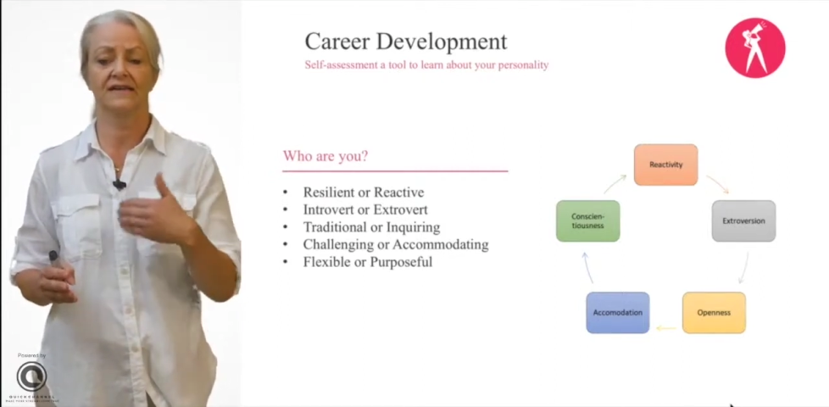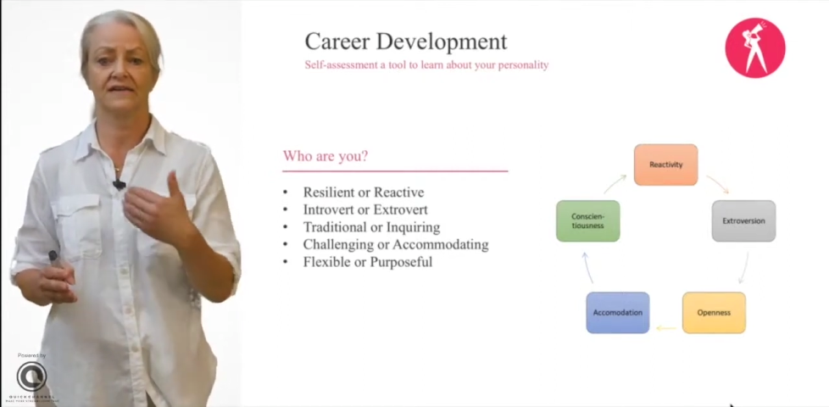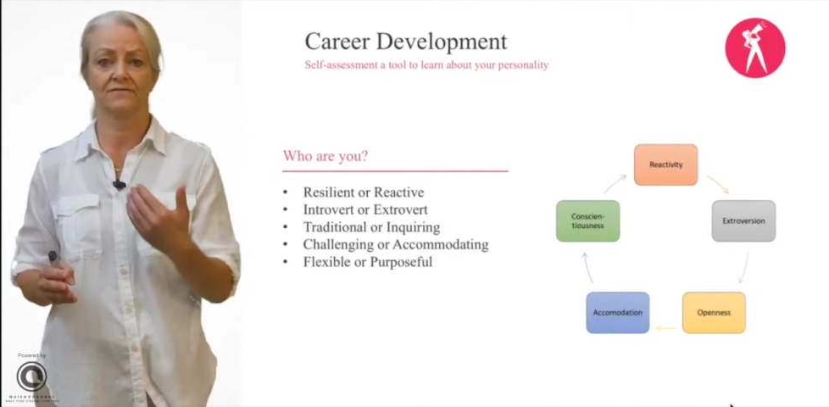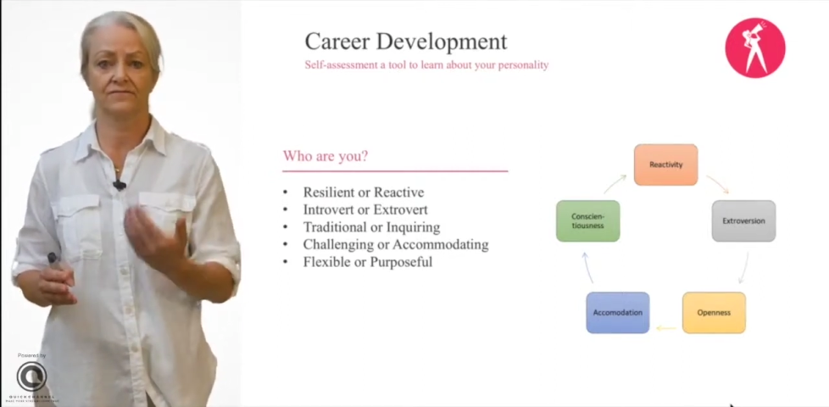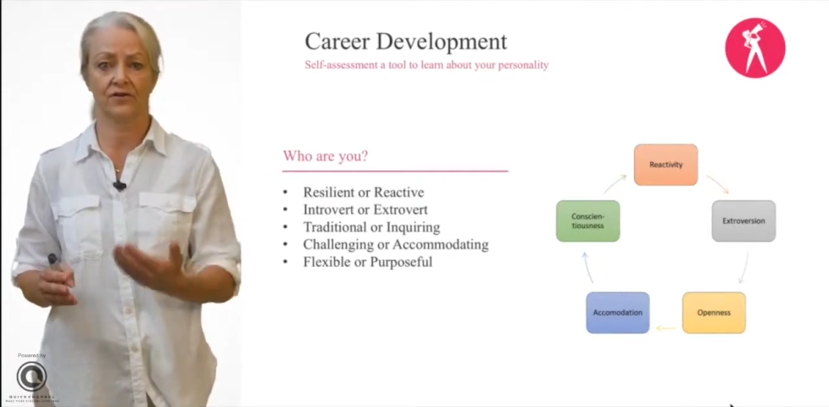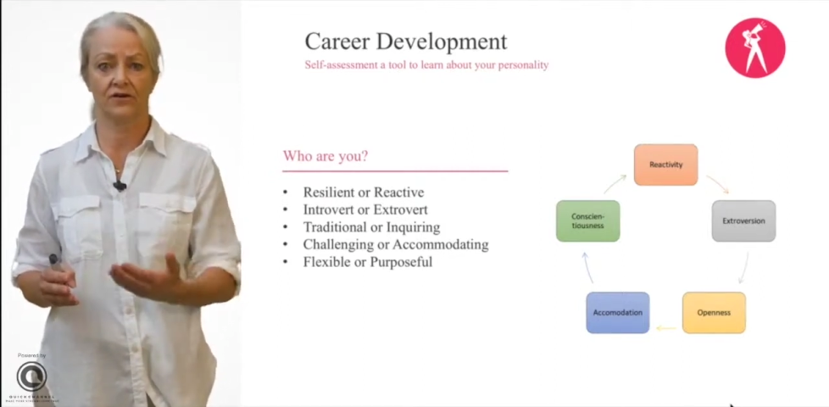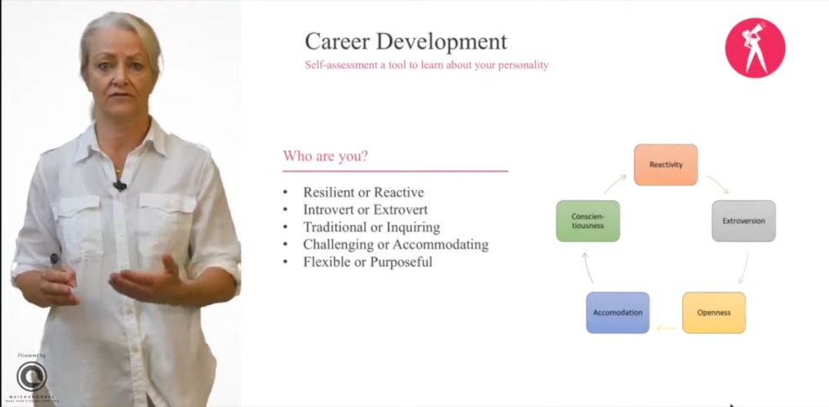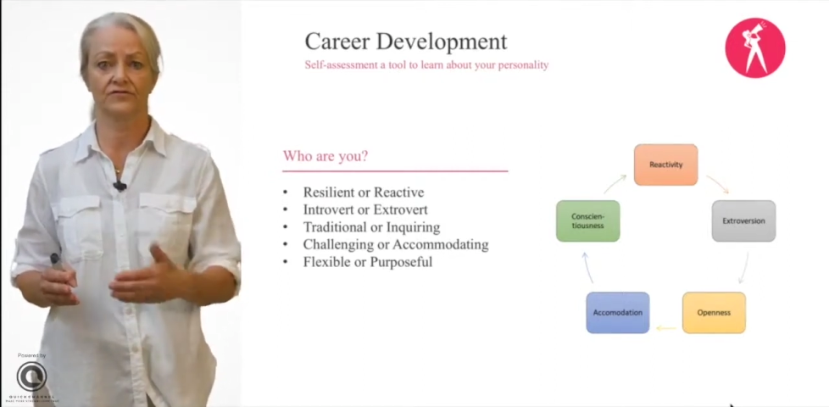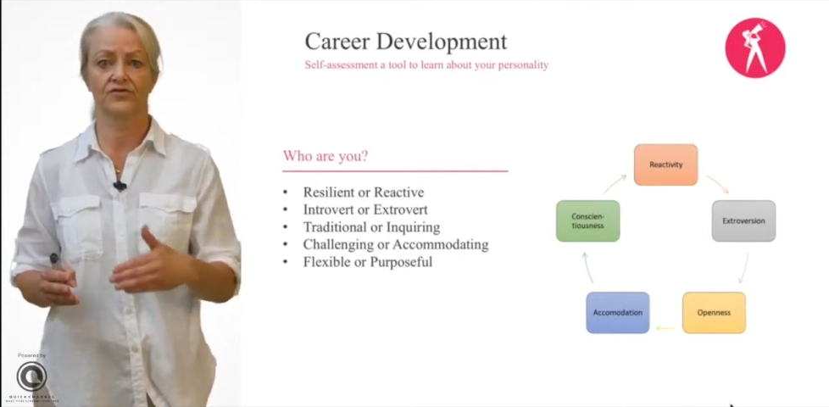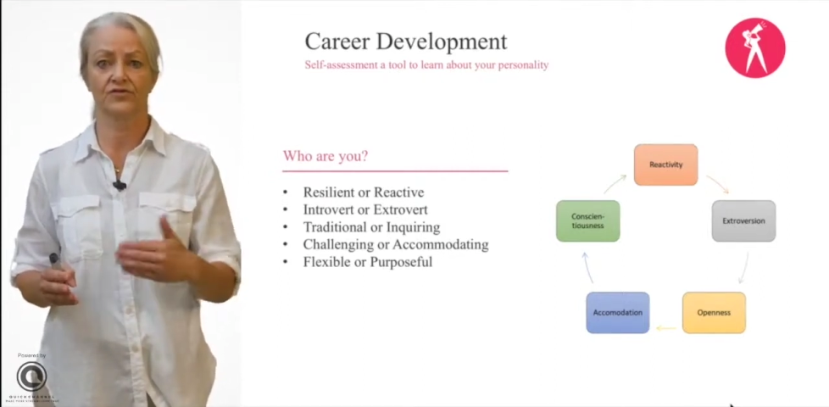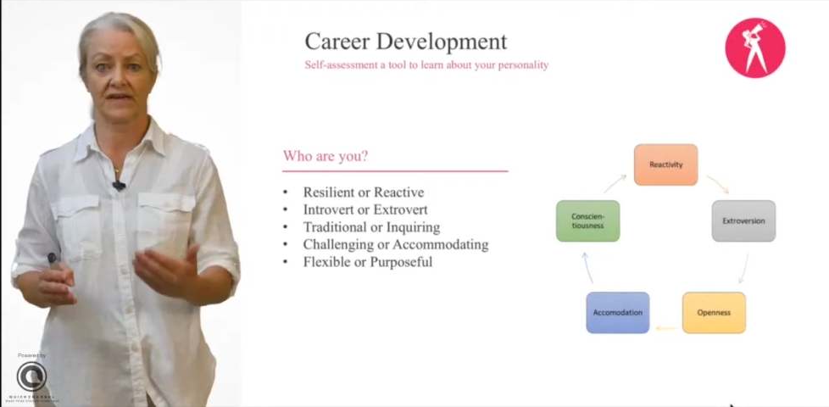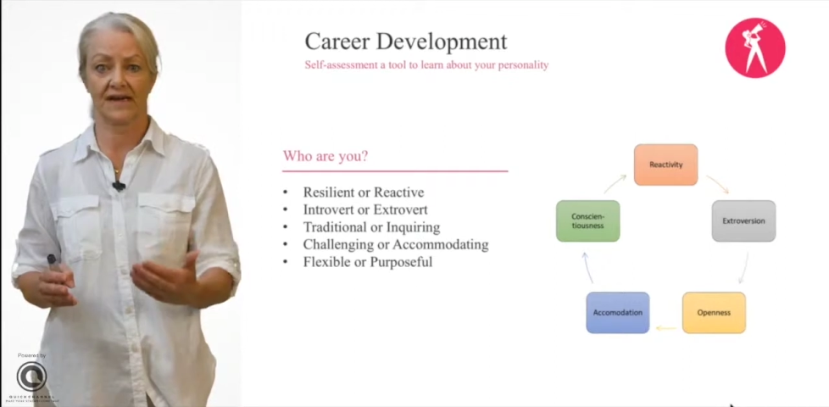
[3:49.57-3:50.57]

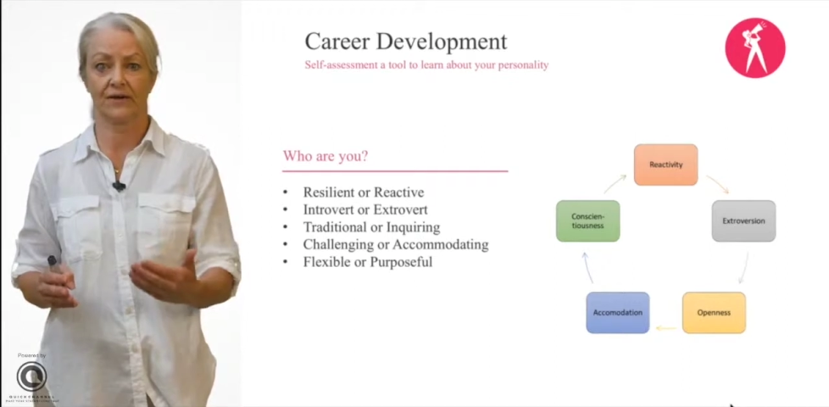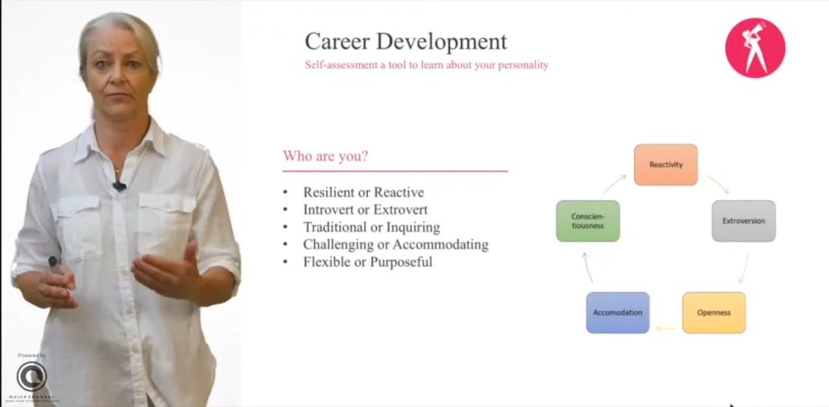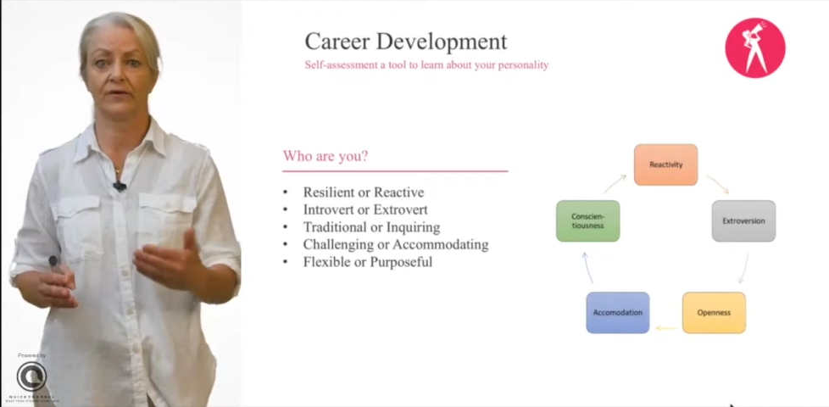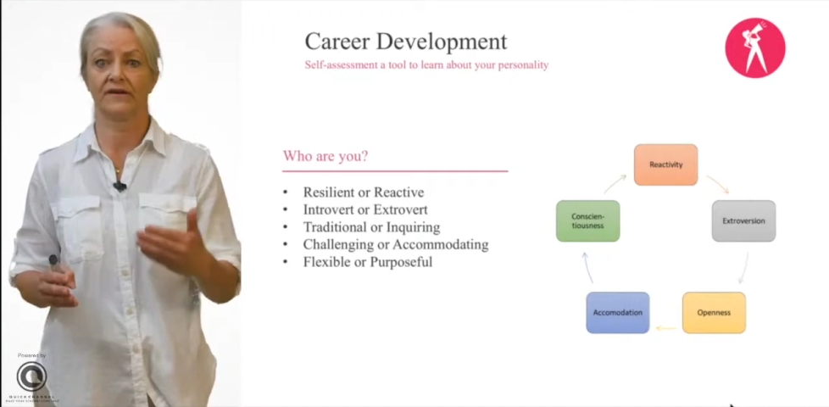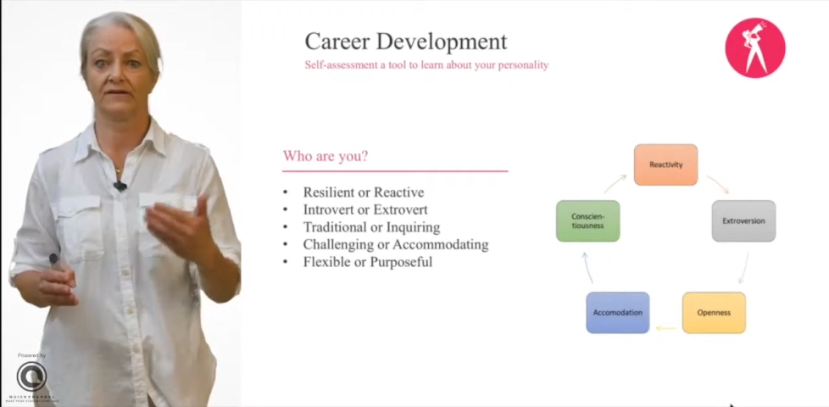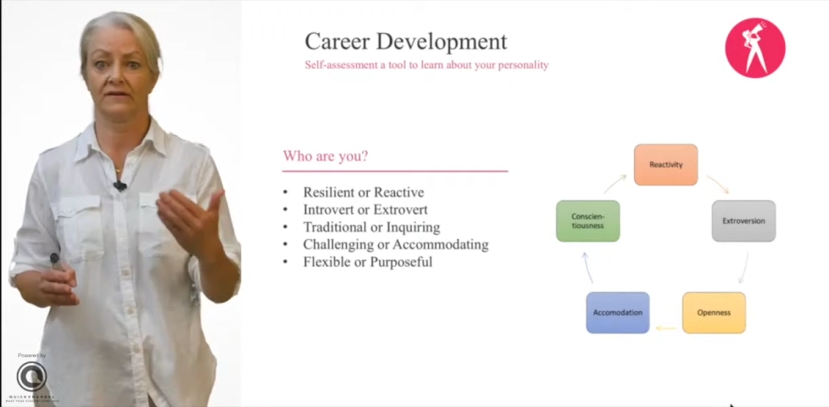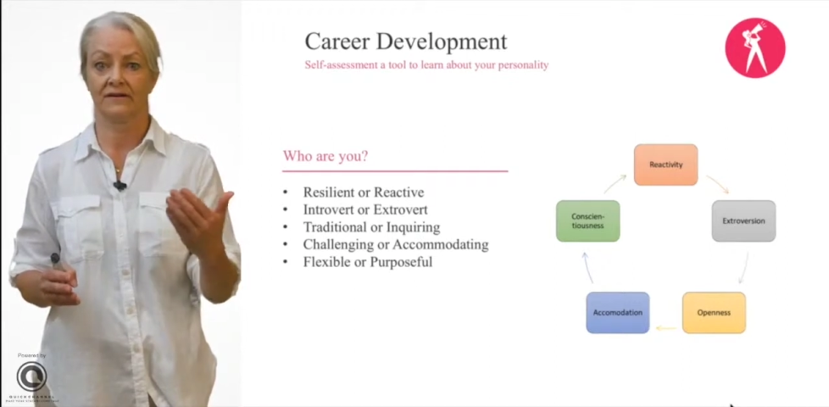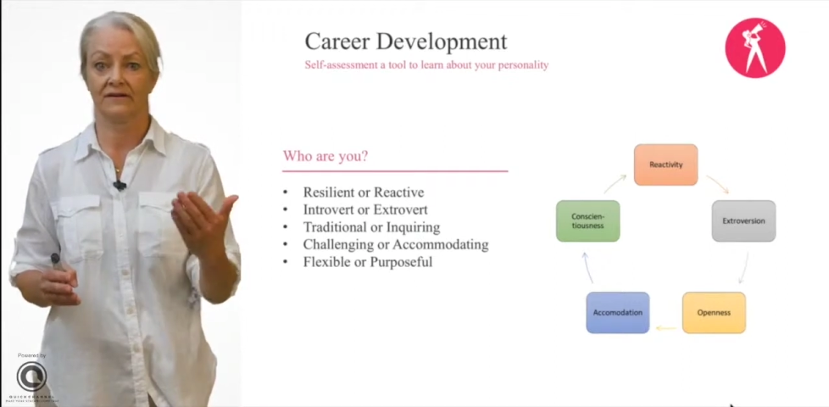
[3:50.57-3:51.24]
involved you get when